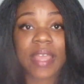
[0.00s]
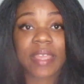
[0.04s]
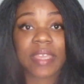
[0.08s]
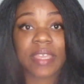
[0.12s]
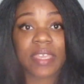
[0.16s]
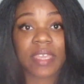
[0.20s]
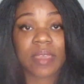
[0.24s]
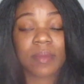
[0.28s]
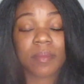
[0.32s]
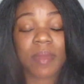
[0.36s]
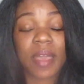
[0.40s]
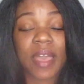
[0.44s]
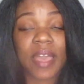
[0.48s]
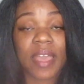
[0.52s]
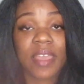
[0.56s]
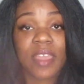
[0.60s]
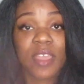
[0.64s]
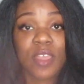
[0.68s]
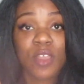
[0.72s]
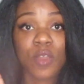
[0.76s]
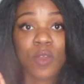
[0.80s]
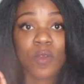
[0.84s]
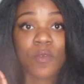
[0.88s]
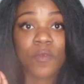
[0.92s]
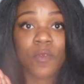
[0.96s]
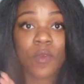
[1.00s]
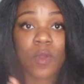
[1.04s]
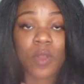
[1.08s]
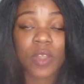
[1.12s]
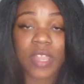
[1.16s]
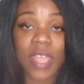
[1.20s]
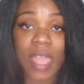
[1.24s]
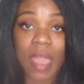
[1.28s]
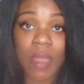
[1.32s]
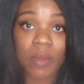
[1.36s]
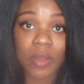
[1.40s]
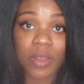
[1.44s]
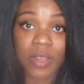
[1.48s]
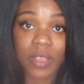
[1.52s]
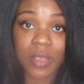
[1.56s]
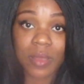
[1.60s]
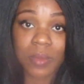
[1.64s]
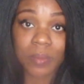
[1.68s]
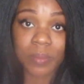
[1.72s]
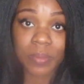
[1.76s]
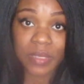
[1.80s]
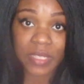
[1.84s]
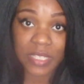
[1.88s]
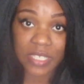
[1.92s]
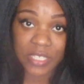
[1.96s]
I can get my 40-hour
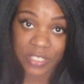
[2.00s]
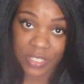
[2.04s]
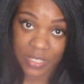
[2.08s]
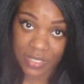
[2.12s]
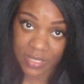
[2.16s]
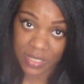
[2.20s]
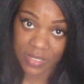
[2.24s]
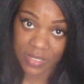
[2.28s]
completion